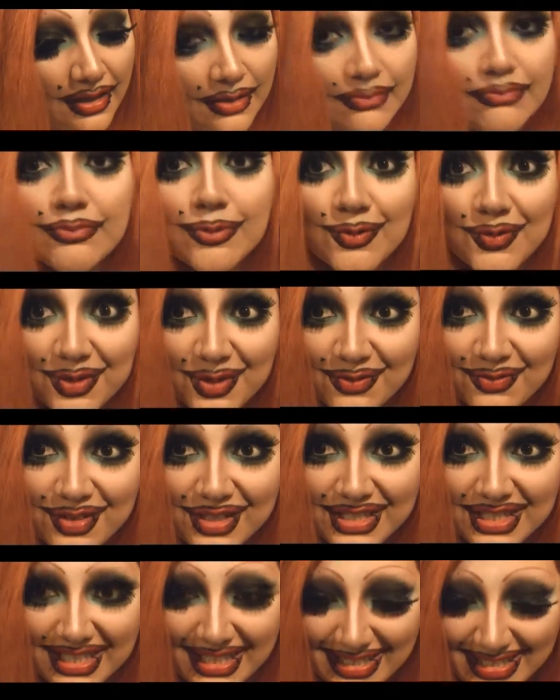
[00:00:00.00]
Moving the
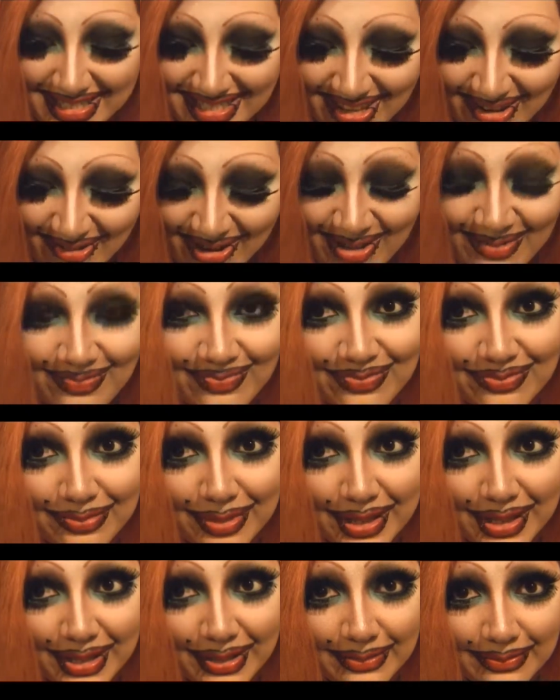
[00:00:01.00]
feet again, sorry.
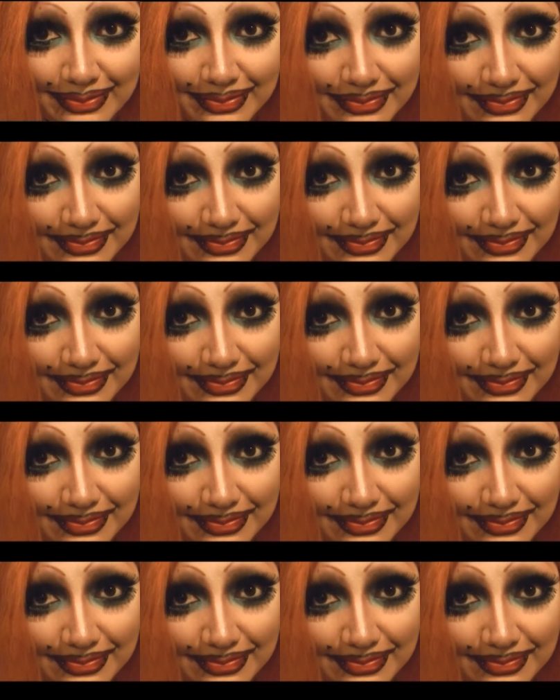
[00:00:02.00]
And